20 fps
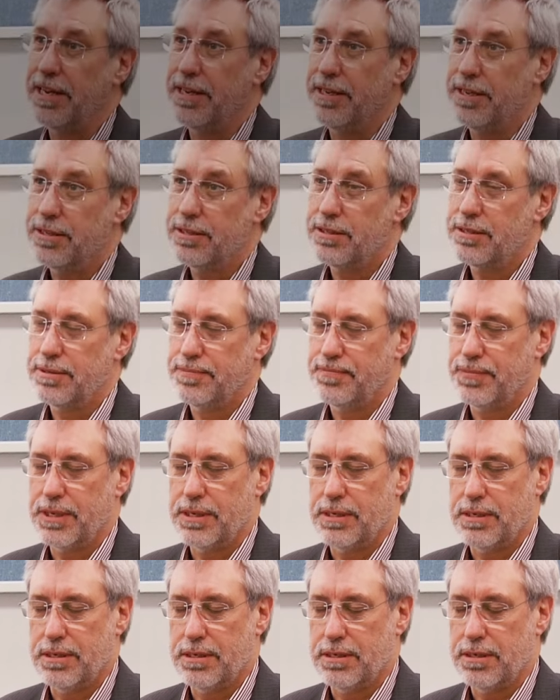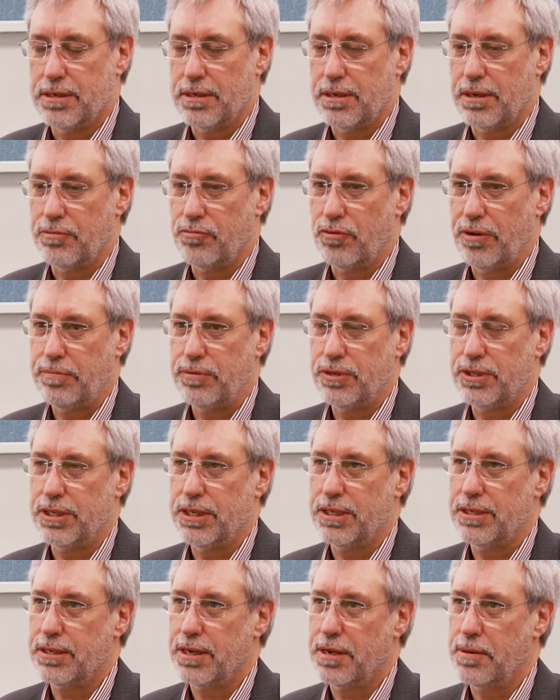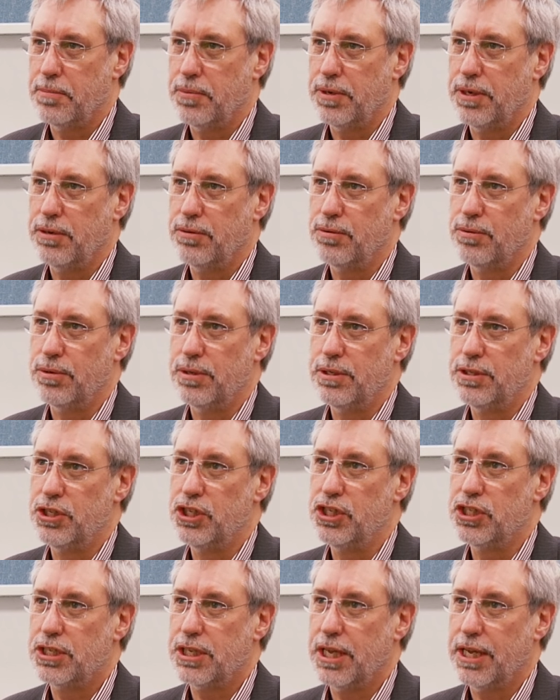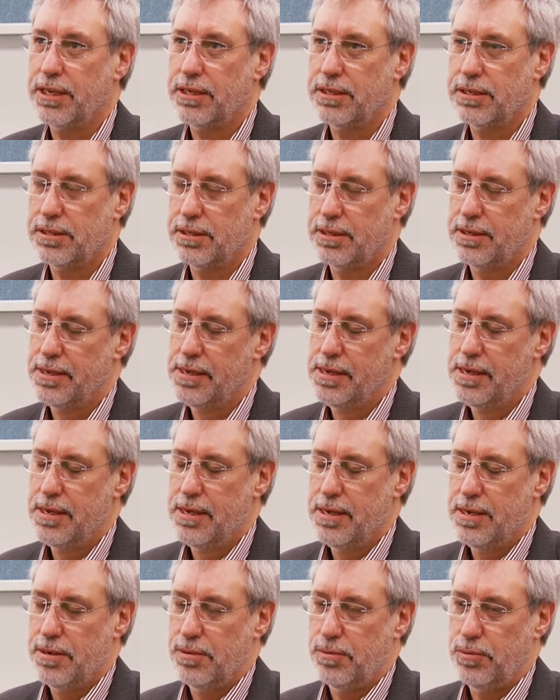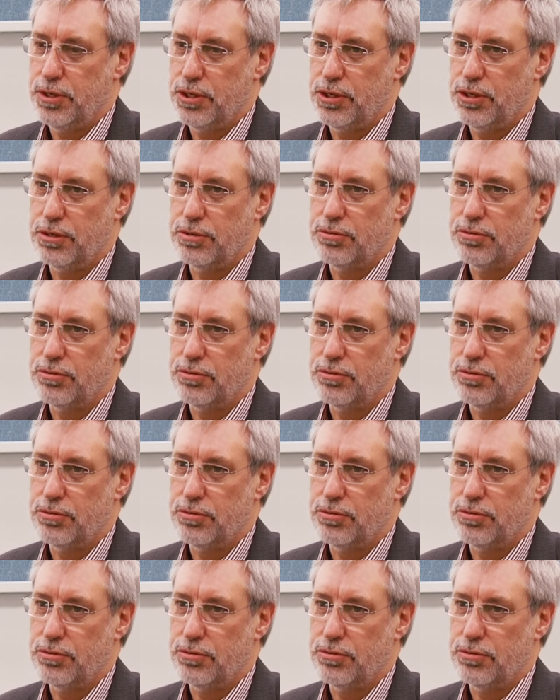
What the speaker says: Elliott. I represent a company called Logistex, which